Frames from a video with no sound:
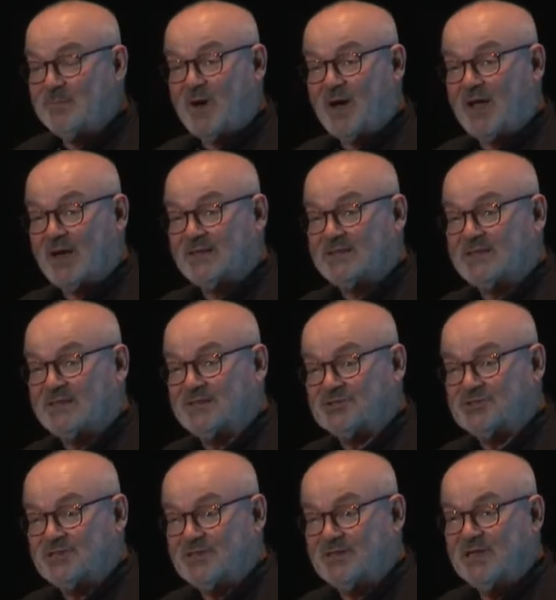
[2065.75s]

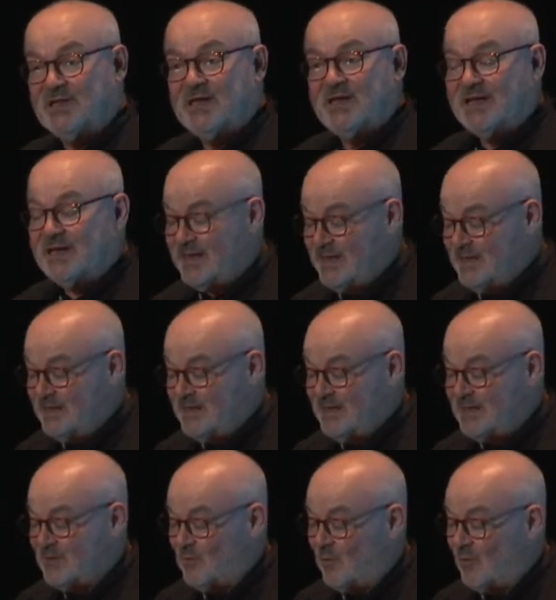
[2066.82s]
politician and
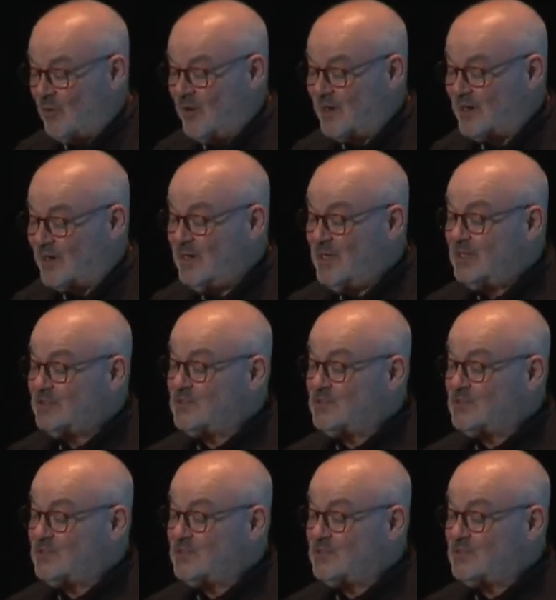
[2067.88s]
Indian orator,